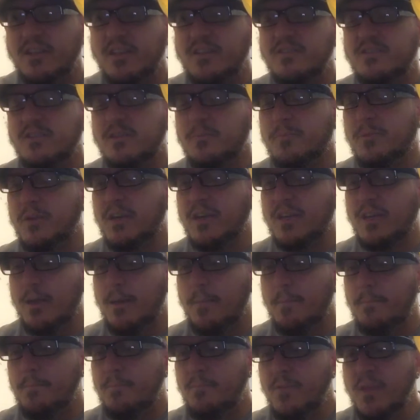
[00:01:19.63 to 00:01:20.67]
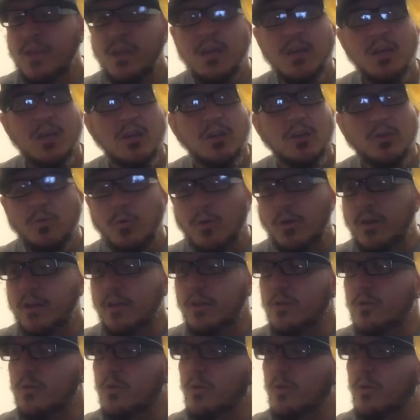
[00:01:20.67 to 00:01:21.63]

it to be quite